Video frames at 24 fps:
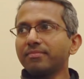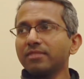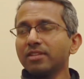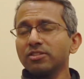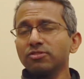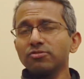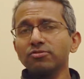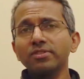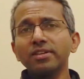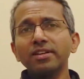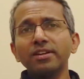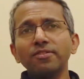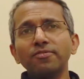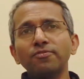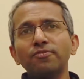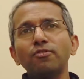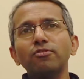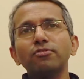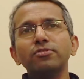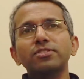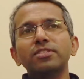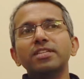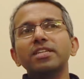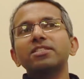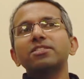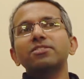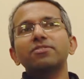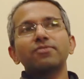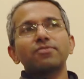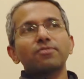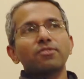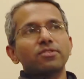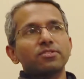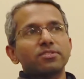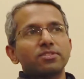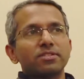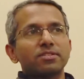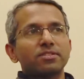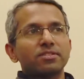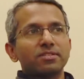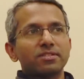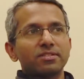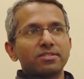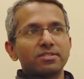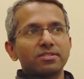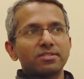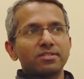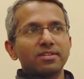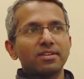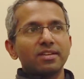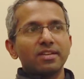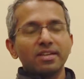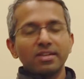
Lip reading: So there are 4 states of consciousness.